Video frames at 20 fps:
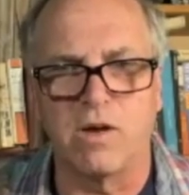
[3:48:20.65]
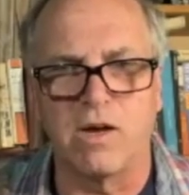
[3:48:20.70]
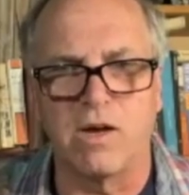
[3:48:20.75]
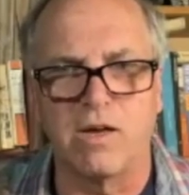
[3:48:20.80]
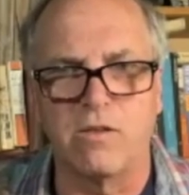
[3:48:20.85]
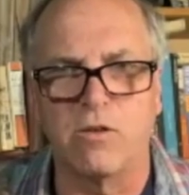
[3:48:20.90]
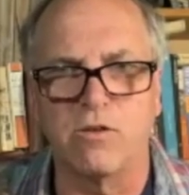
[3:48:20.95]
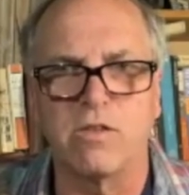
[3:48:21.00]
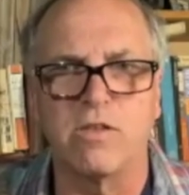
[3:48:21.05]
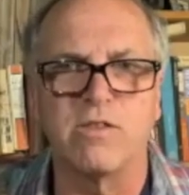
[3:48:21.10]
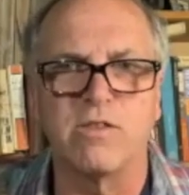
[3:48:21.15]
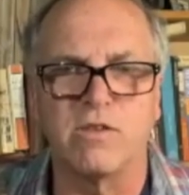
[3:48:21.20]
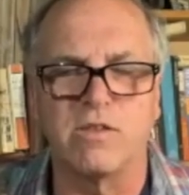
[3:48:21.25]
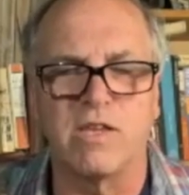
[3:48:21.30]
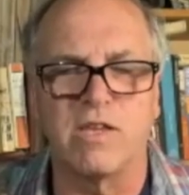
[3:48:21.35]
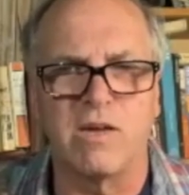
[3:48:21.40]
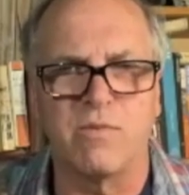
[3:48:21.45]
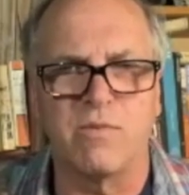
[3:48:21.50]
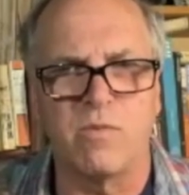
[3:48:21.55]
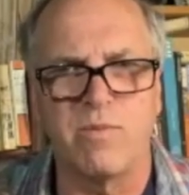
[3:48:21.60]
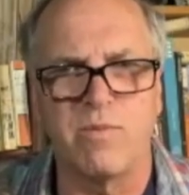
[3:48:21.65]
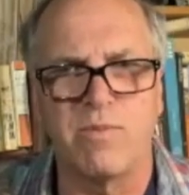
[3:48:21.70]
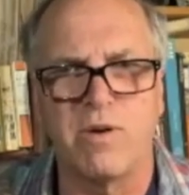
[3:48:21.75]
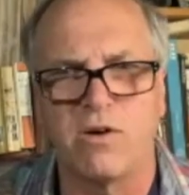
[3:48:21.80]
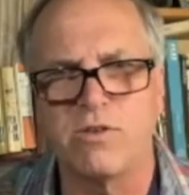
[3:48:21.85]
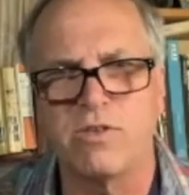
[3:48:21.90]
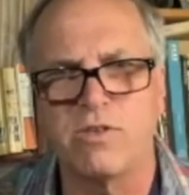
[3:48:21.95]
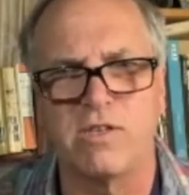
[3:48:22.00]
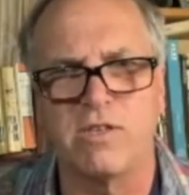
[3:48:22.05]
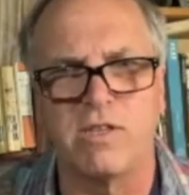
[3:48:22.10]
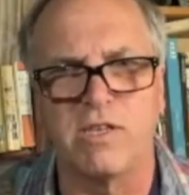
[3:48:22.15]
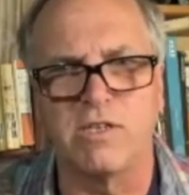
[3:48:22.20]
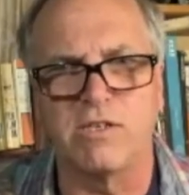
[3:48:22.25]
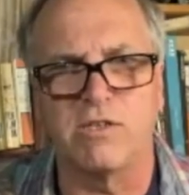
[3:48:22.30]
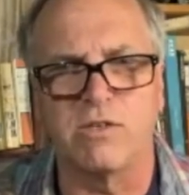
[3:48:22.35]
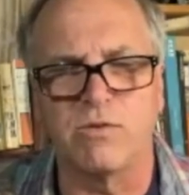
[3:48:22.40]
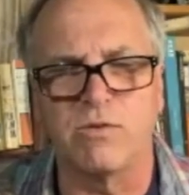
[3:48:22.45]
I looked at the time we posted this,